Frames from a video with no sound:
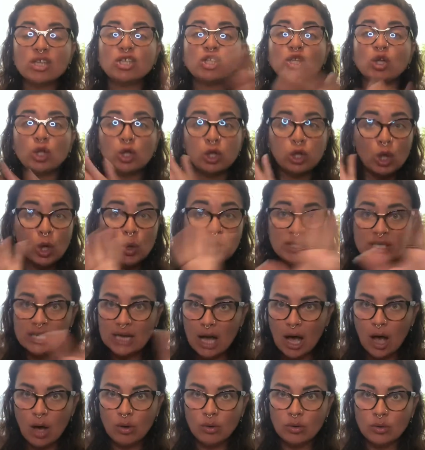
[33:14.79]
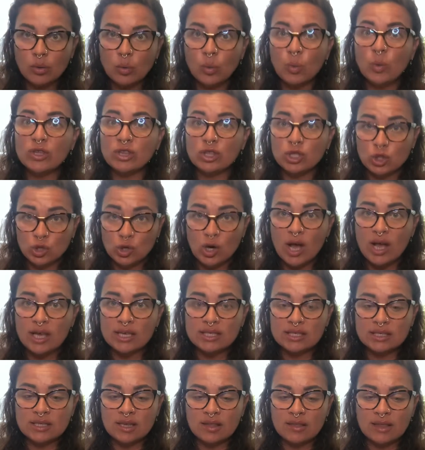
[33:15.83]
close it out with
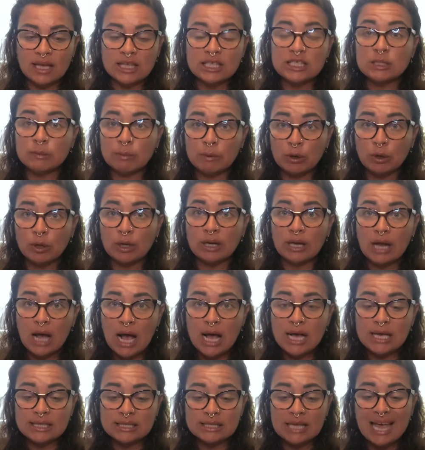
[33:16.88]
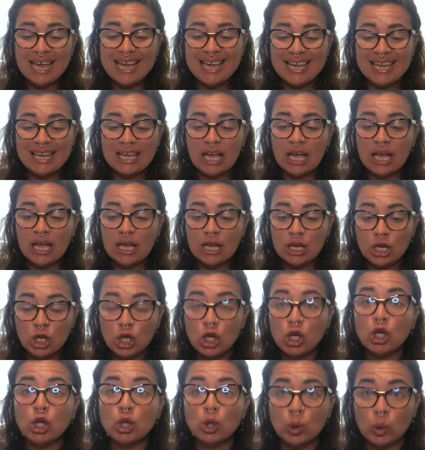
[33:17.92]
trust that spirit has a
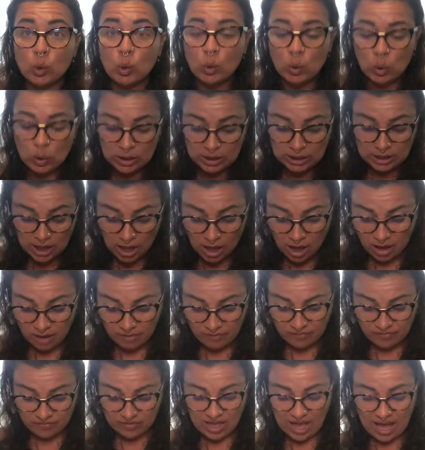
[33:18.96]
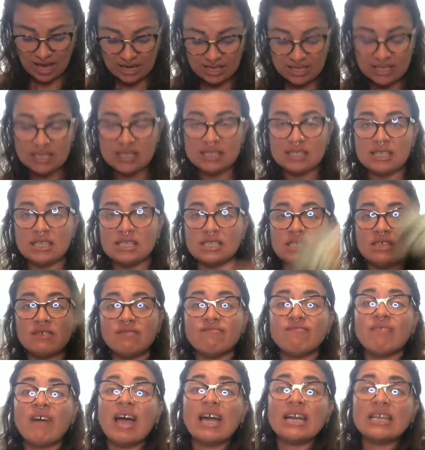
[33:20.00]
new love that is
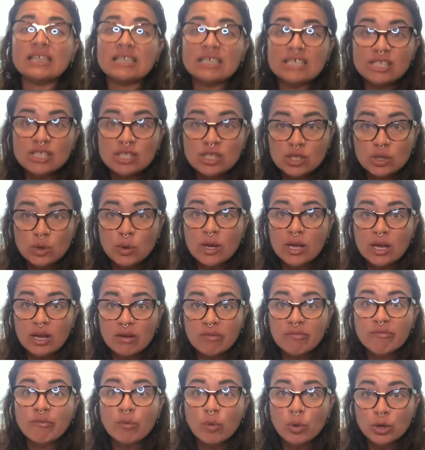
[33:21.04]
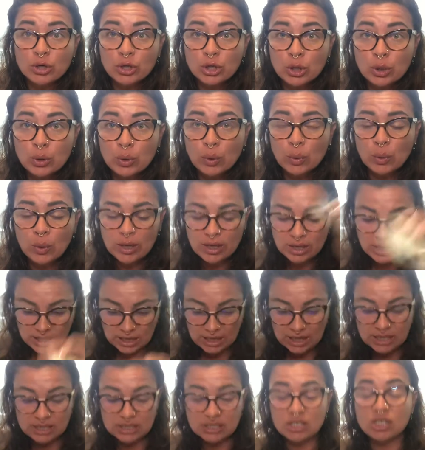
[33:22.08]
divinely suited for you
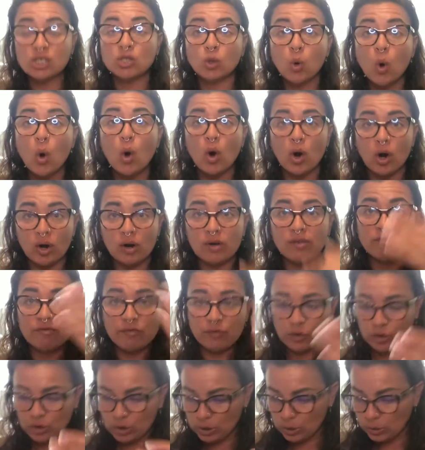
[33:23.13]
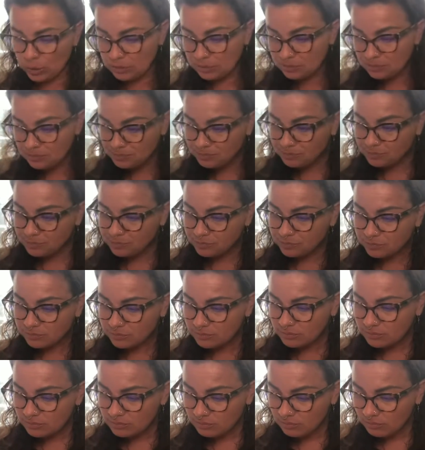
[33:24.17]
in store for you.
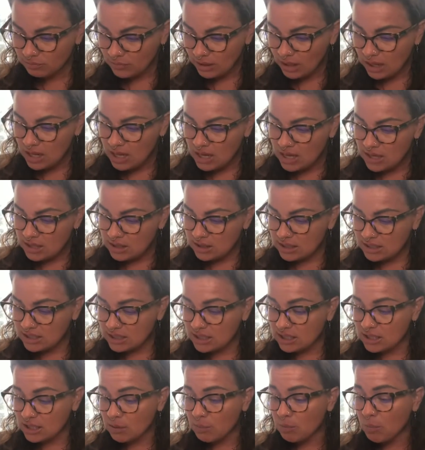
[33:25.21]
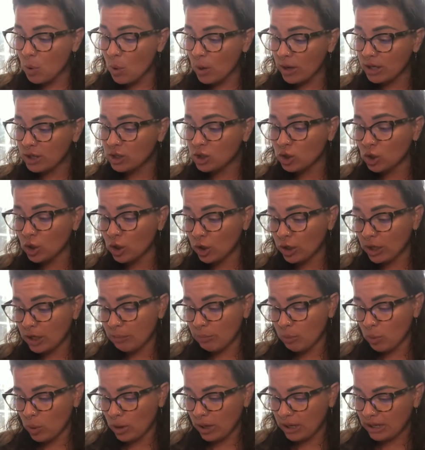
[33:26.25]
This is an important turning
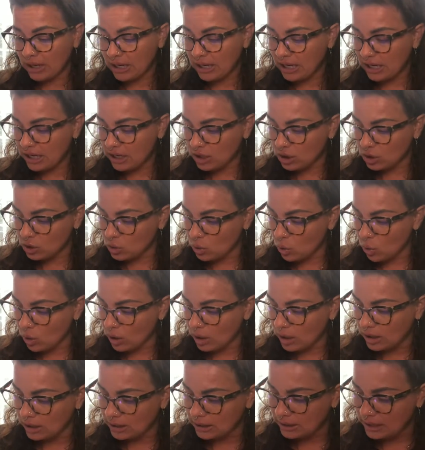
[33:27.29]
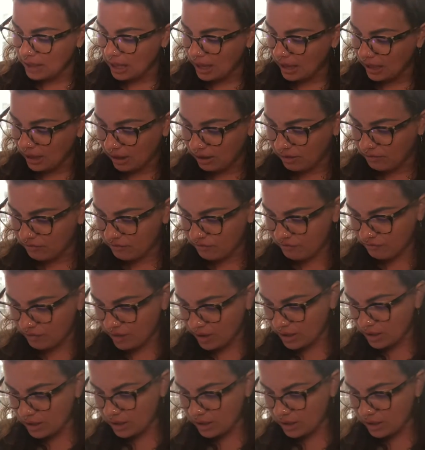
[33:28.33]
point in your life.